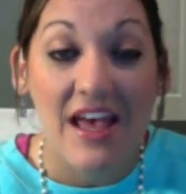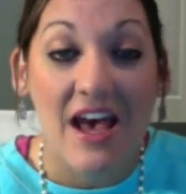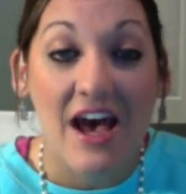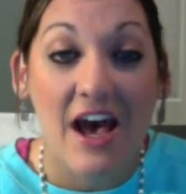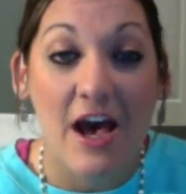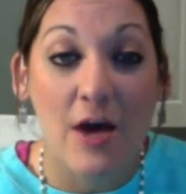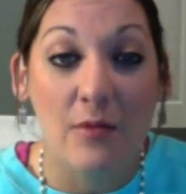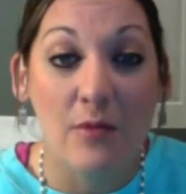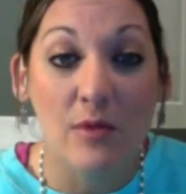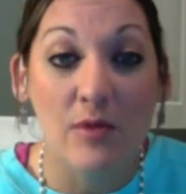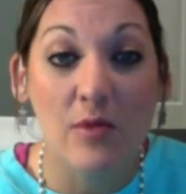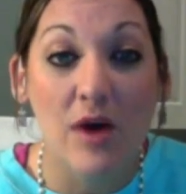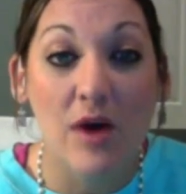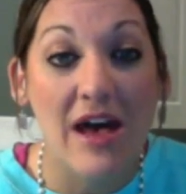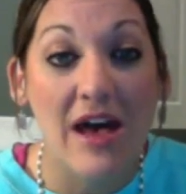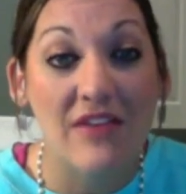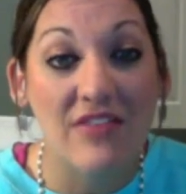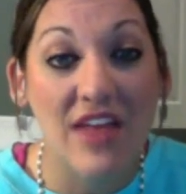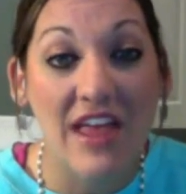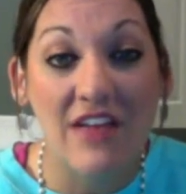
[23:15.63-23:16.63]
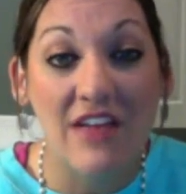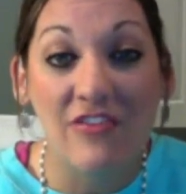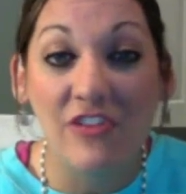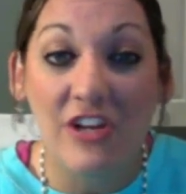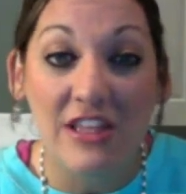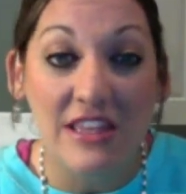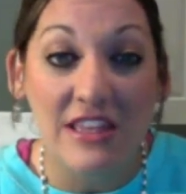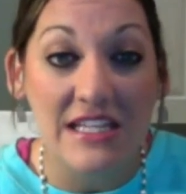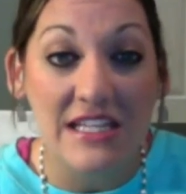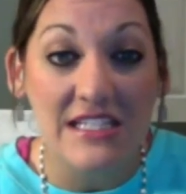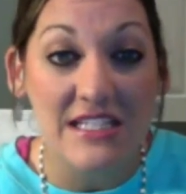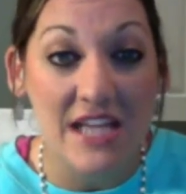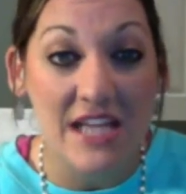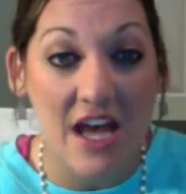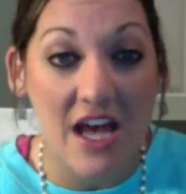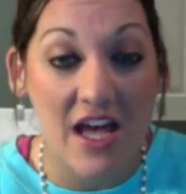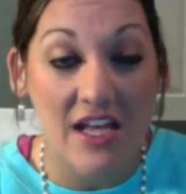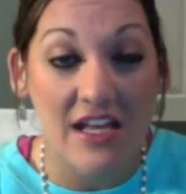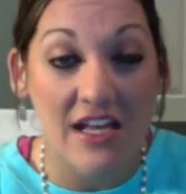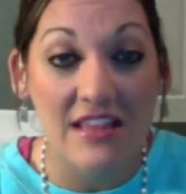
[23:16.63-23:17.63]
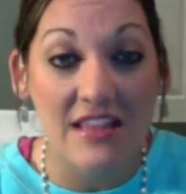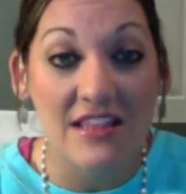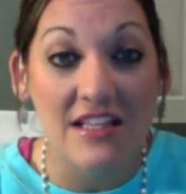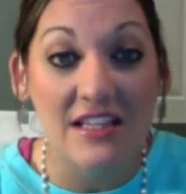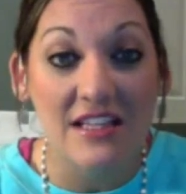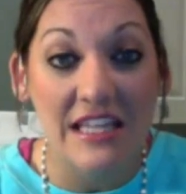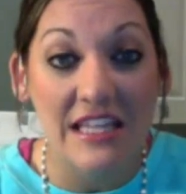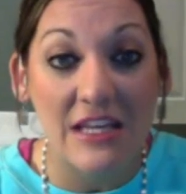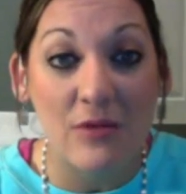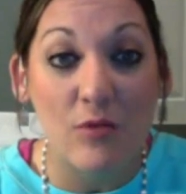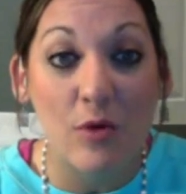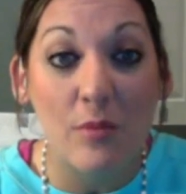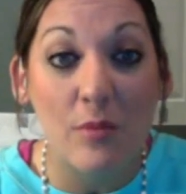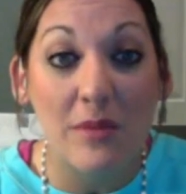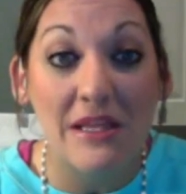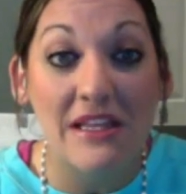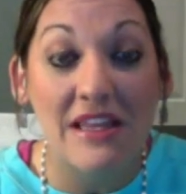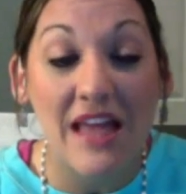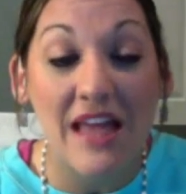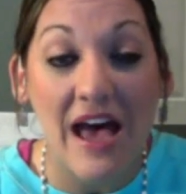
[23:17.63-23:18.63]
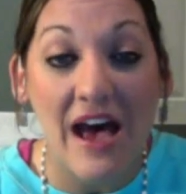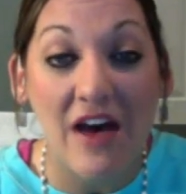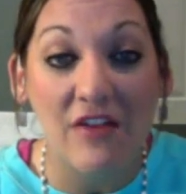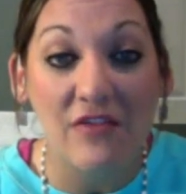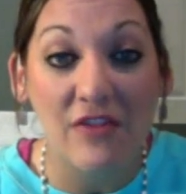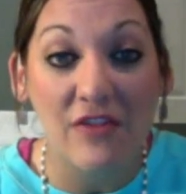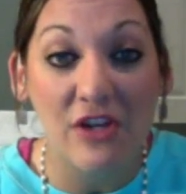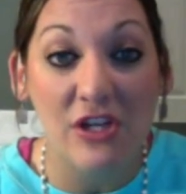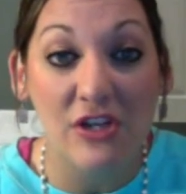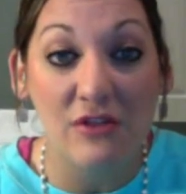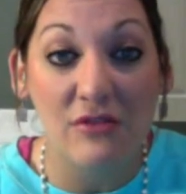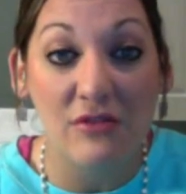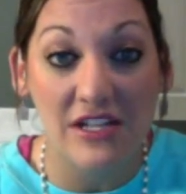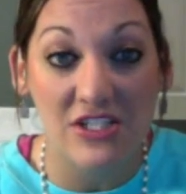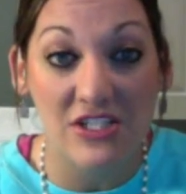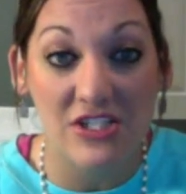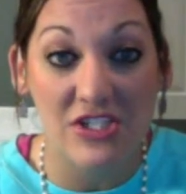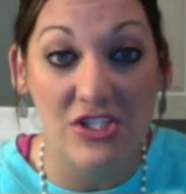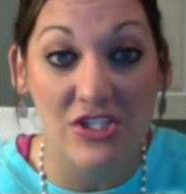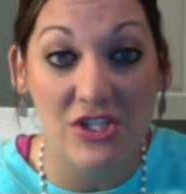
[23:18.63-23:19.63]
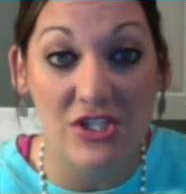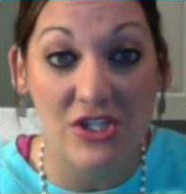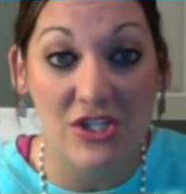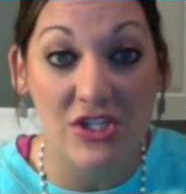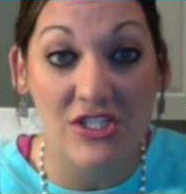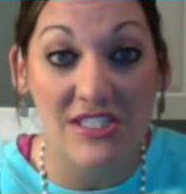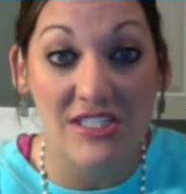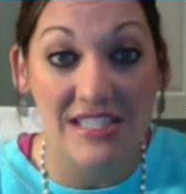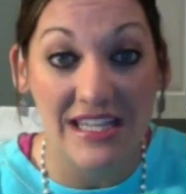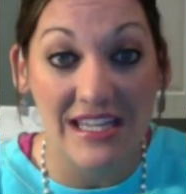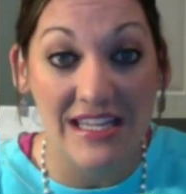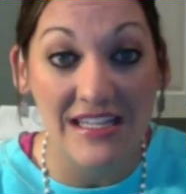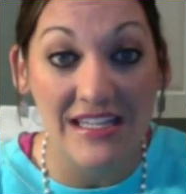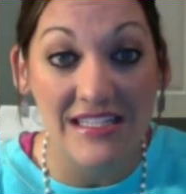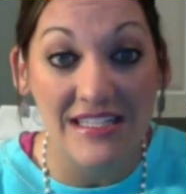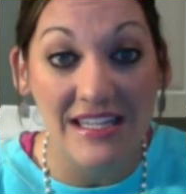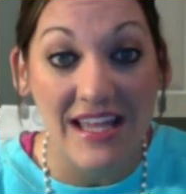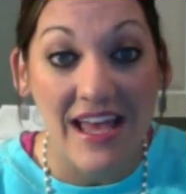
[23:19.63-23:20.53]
We will have everything done and the link will be live for you to register your seat.